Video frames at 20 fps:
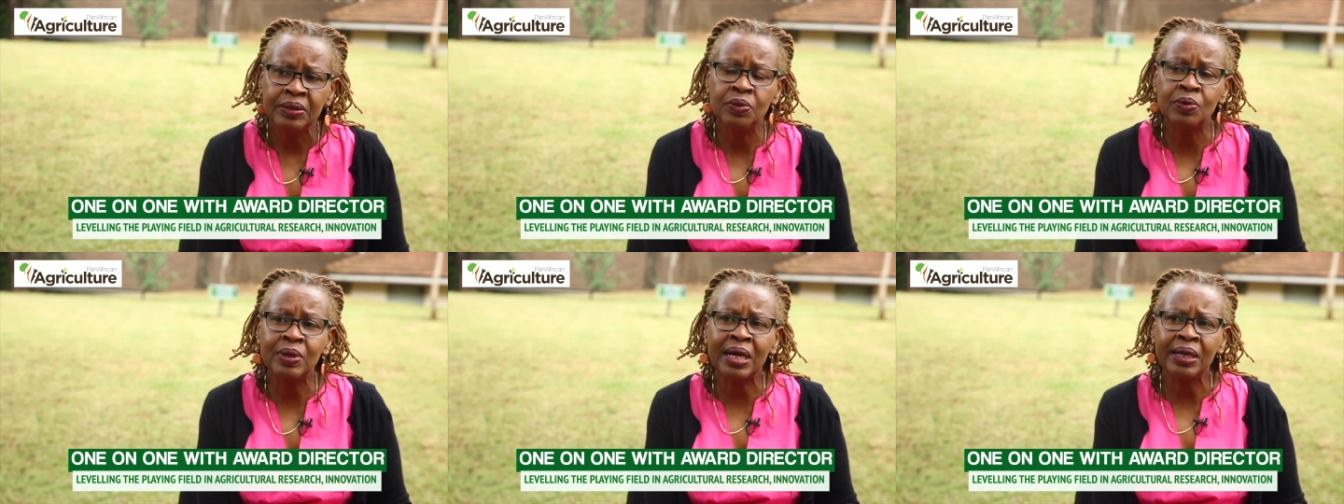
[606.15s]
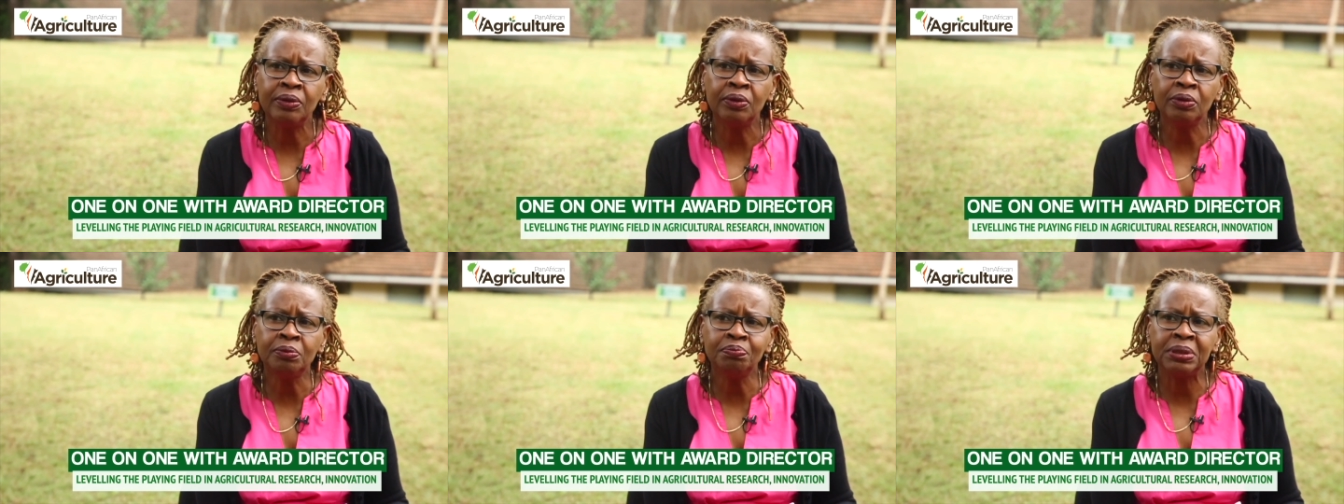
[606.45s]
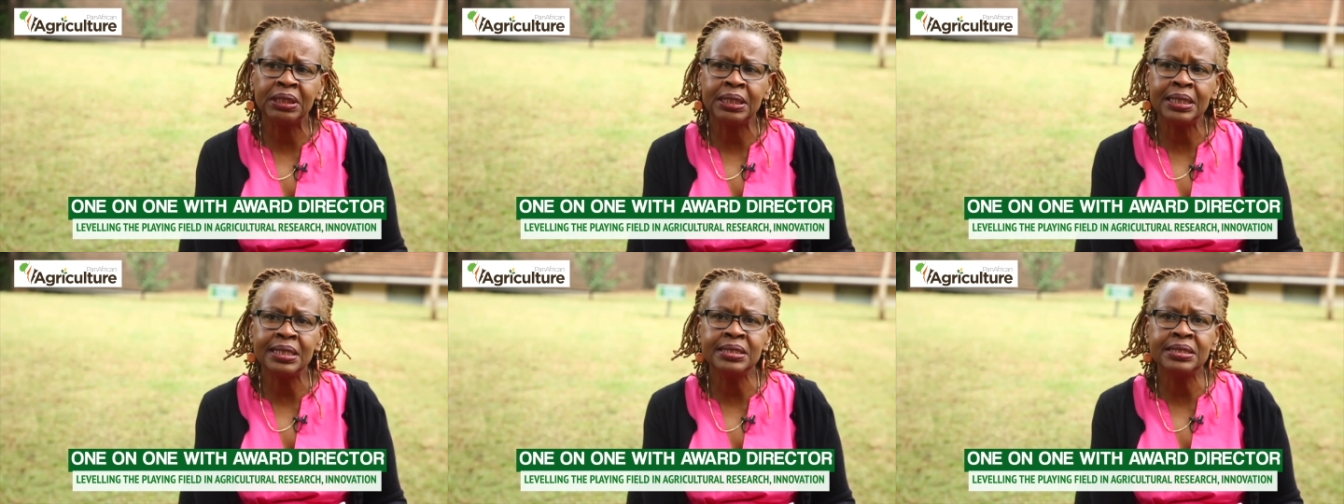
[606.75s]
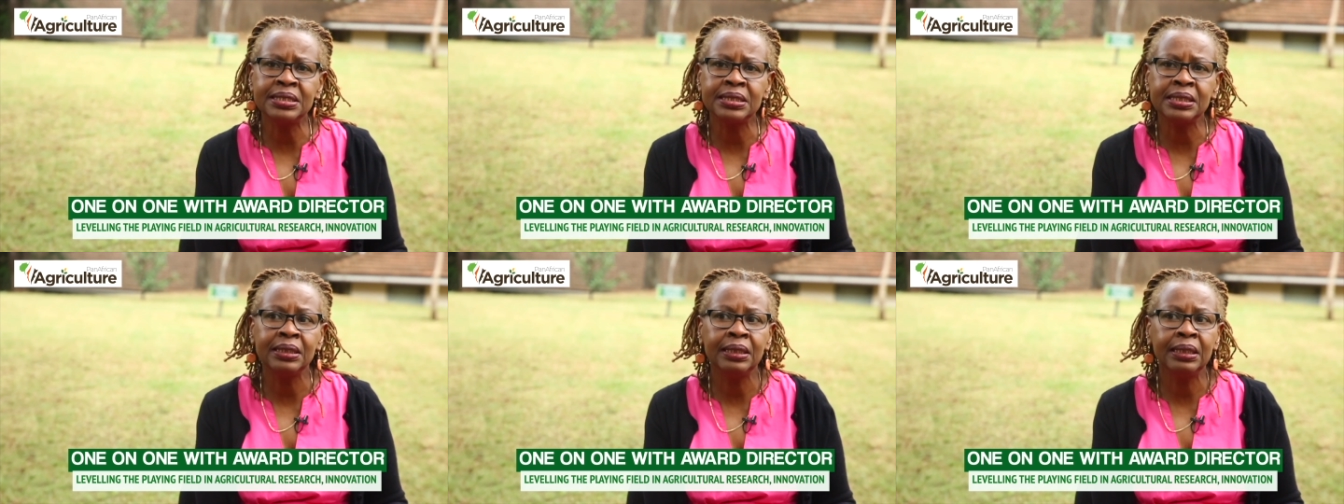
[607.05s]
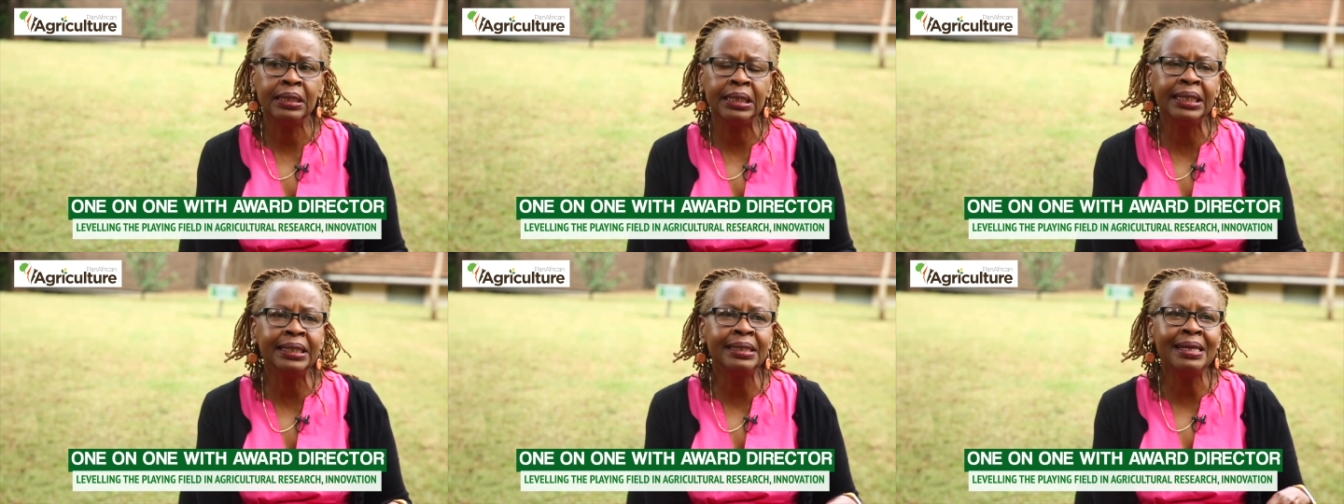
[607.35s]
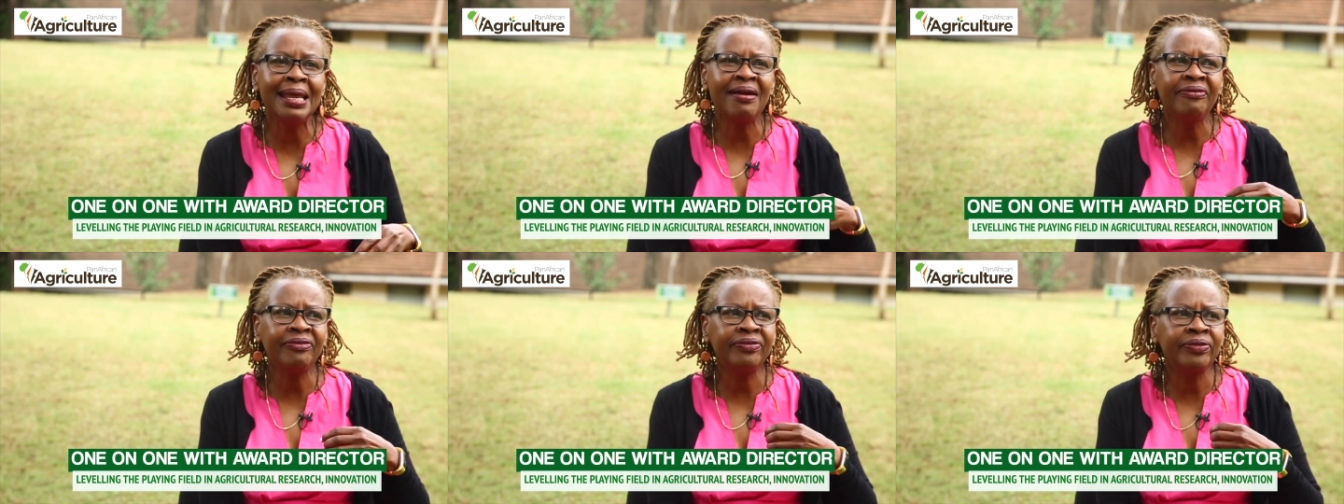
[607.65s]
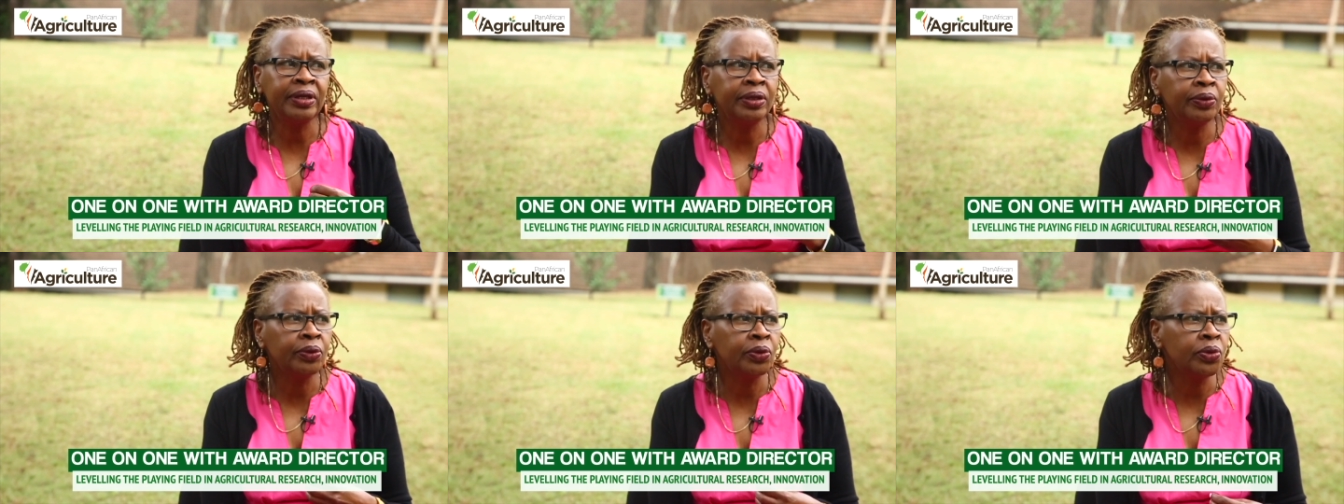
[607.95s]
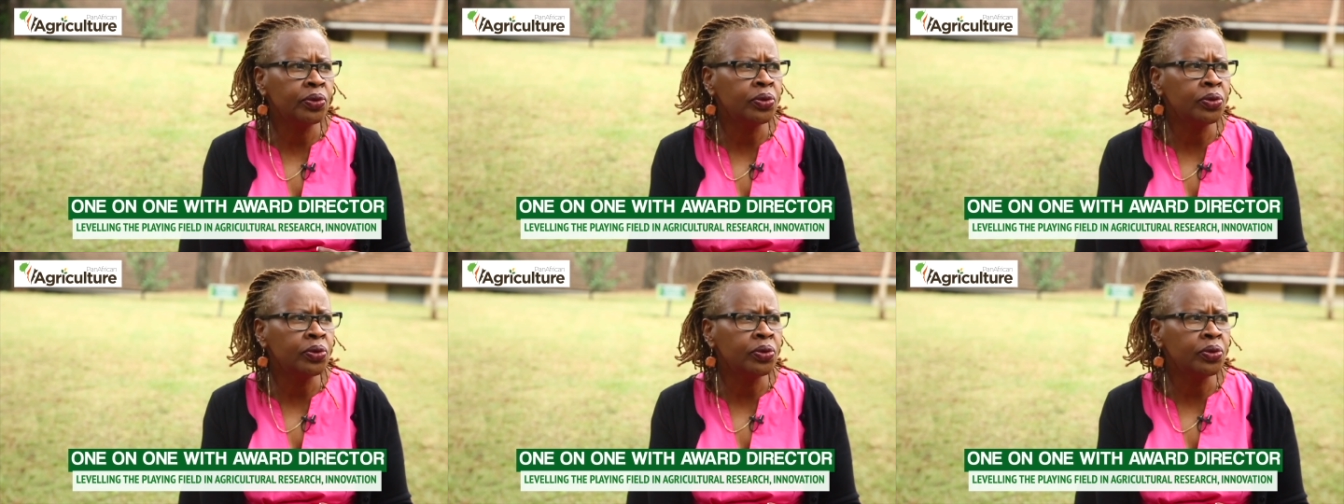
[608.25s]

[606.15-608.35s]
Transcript: cannot be lazy. In FAO,